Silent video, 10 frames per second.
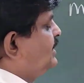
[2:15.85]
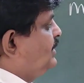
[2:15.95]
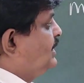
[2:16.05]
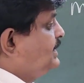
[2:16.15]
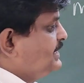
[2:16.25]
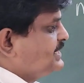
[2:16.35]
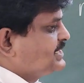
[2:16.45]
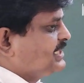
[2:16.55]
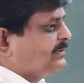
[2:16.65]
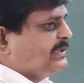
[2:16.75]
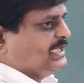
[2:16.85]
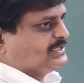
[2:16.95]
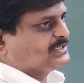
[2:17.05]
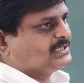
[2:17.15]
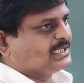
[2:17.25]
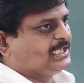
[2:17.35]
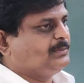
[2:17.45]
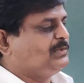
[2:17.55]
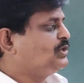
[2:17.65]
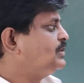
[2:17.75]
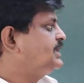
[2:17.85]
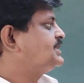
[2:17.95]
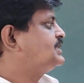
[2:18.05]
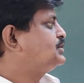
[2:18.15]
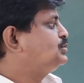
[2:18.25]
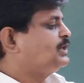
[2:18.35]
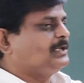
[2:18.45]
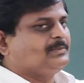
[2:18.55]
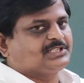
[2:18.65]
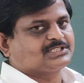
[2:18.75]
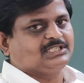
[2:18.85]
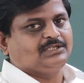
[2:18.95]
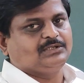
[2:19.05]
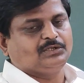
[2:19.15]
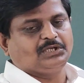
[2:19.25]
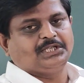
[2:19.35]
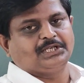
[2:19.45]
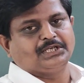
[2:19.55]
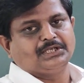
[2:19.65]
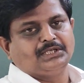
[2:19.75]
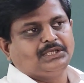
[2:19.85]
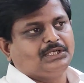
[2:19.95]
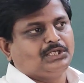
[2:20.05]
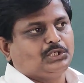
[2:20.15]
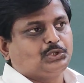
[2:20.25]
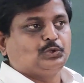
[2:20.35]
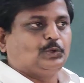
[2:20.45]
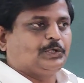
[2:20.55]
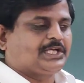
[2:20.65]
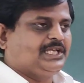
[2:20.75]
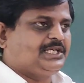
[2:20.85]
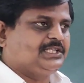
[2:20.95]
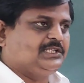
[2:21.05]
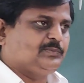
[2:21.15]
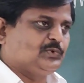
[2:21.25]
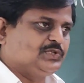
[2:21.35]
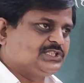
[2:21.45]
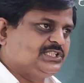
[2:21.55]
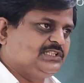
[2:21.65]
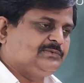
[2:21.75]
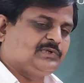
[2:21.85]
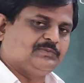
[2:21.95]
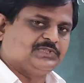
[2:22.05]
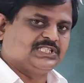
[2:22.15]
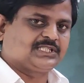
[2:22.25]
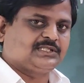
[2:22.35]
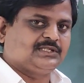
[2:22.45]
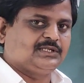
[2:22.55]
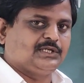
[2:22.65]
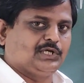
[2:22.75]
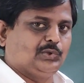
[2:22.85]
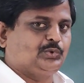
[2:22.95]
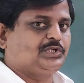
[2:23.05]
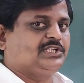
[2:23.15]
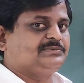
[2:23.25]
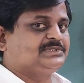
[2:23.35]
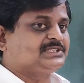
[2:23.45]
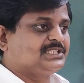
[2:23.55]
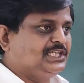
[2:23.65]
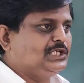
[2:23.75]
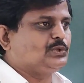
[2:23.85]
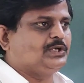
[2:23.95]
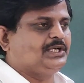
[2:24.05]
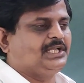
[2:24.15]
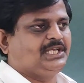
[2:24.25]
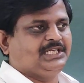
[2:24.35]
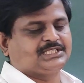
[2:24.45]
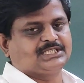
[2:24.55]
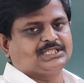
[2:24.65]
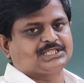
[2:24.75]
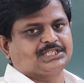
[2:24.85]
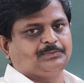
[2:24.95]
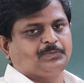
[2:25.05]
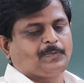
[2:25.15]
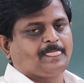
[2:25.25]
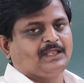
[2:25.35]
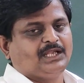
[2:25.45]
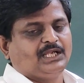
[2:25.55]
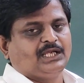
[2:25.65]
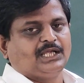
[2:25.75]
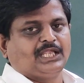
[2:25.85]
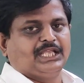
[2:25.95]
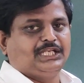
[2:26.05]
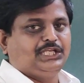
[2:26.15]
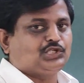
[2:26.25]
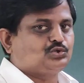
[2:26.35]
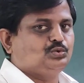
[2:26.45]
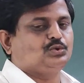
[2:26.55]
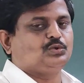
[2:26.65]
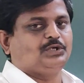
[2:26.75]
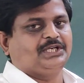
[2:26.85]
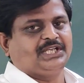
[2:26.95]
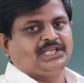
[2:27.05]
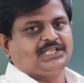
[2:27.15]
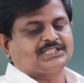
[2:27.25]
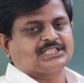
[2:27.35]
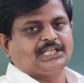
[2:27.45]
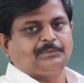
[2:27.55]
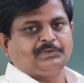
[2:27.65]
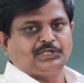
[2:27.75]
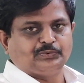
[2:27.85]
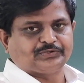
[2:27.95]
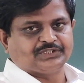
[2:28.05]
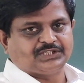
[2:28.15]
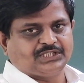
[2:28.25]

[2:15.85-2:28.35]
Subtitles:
on the surface can be called as a two-dimensional. Or to locate the position of object out of three coordinate system, any two coordinates can be used.